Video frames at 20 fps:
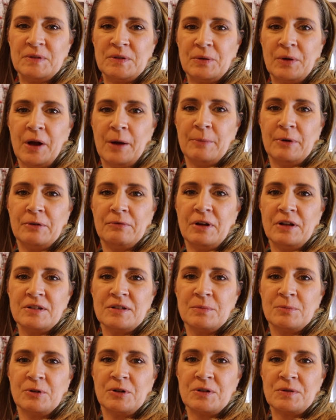So I'm going to run
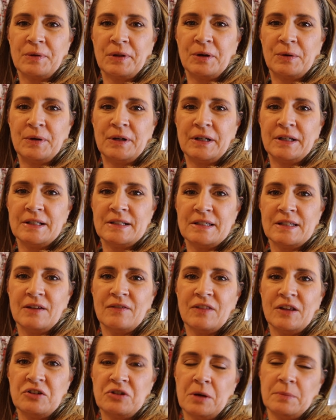to the porch really quick and see
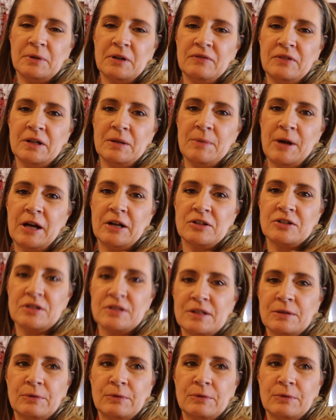if they dropped off any packages.